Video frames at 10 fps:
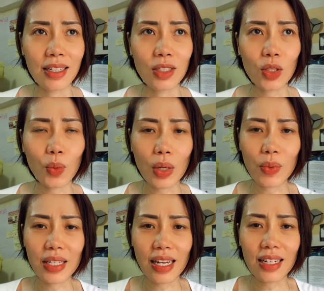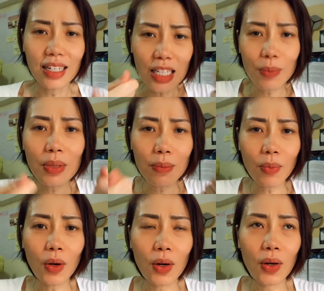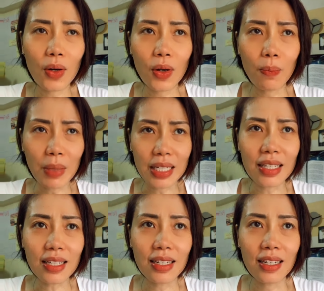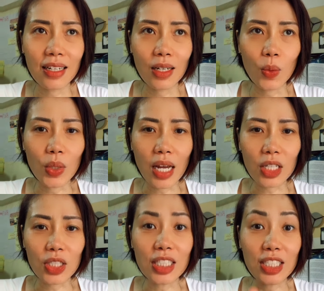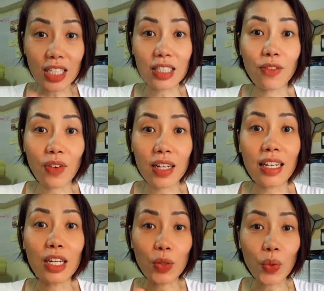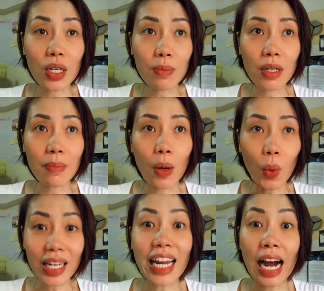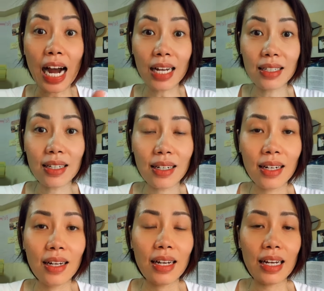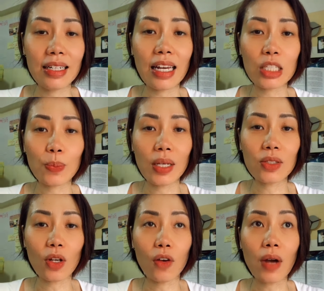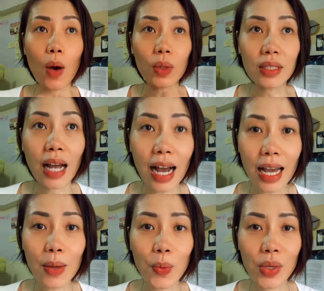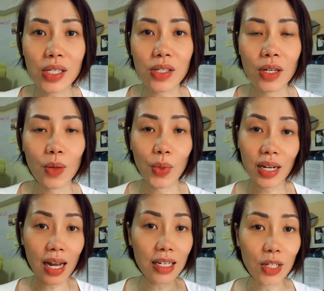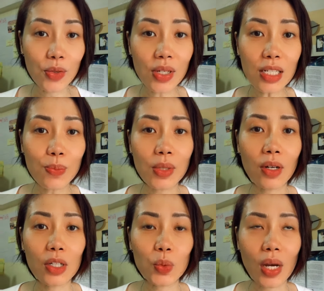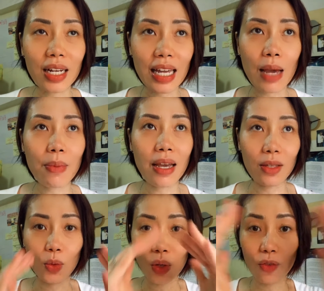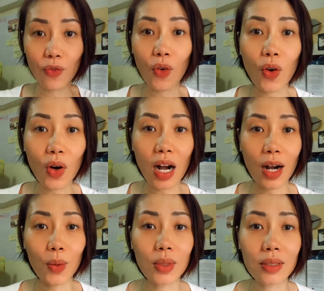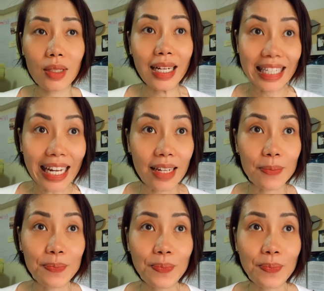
So when we get a little bit more money, we actually justify the increment by working harder at the expense of our time, which we can't increase because we are capped at 24 hours a day.